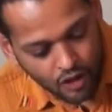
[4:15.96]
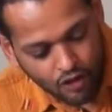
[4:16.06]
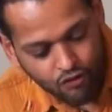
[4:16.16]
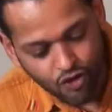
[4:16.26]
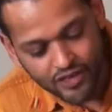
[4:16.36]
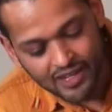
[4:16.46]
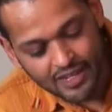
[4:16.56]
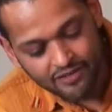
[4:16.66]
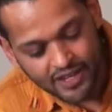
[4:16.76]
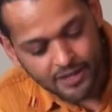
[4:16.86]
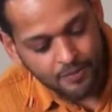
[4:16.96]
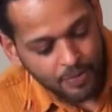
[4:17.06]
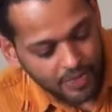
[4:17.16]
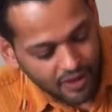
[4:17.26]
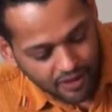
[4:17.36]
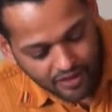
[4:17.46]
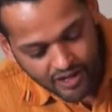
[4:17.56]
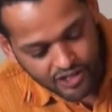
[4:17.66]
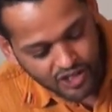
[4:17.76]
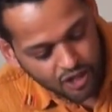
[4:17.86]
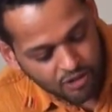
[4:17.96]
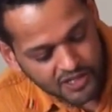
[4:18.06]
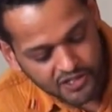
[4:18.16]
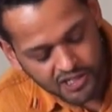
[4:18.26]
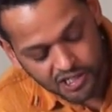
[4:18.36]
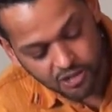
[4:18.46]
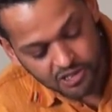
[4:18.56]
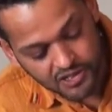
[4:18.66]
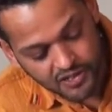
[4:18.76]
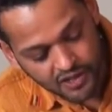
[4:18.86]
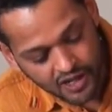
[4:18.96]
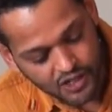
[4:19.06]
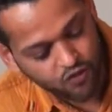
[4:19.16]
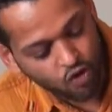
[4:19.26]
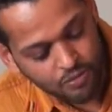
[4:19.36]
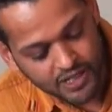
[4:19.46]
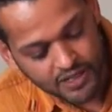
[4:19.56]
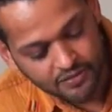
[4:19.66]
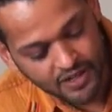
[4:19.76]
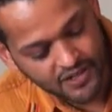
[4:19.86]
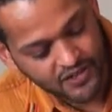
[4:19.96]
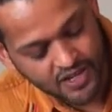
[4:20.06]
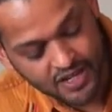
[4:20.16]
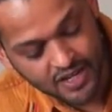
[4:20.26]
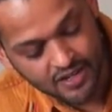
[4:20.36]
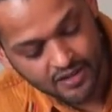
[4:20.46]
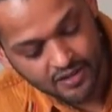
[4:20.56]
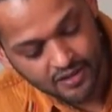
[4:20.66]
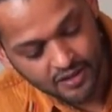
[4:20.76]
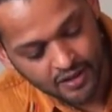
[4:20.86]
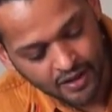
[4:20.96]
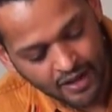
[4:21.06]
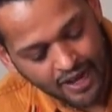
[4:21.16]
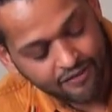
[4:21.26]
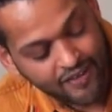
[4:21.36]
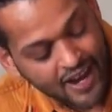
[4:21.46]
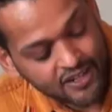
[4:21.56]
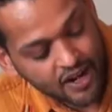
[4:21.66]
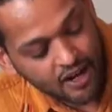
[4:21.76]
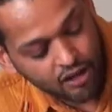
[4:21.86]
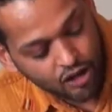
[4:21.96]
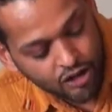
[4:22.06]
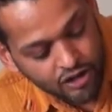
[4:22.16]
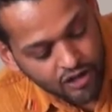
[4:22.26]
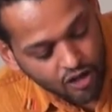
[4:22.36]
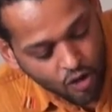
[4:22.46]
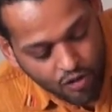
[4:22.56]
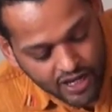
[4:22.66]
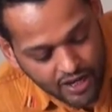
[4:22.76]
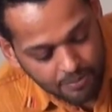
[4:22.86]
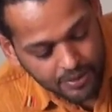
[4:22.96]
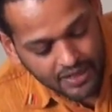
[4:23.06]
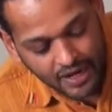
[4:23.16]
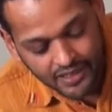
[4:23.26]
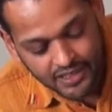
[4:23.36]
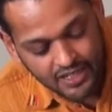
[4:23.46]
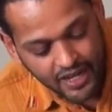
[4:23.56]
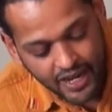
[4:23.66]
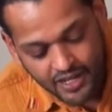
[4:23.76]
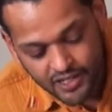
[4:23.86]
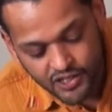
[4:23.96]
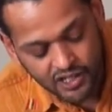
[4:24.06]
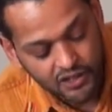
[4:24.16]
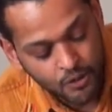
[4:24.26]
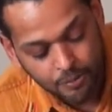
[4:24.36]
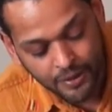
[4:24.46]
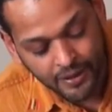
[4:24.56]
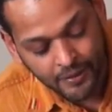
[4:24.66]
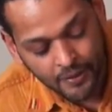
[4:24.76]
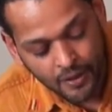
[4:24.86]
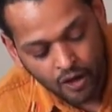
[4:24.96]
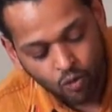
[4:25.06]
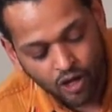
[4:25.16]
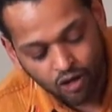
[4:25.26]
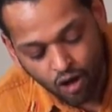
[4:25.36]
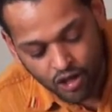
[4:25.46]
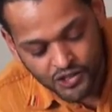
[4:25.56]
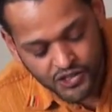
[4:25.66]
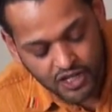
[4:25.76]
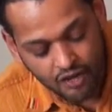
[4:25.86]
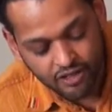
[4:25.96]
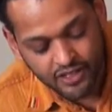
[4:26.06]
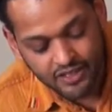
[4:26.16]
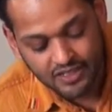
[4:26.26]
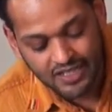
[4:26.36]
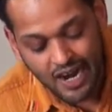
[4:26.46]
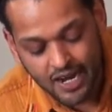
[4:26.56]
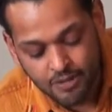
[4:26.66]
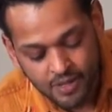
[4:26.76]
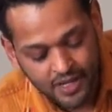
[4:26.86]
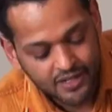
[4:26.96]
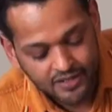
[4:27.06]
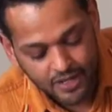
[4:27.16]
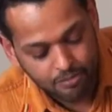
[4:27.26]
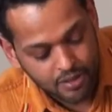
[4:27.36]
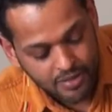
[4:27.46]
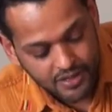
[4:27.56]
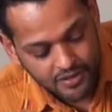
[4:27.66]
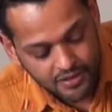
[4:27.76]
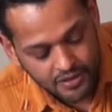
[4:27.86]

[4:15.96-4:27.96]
For the living, there is no constituency as formative as the dead. A fact I learned growing up in 1980s Ethiopia, where loss governed time and temperament.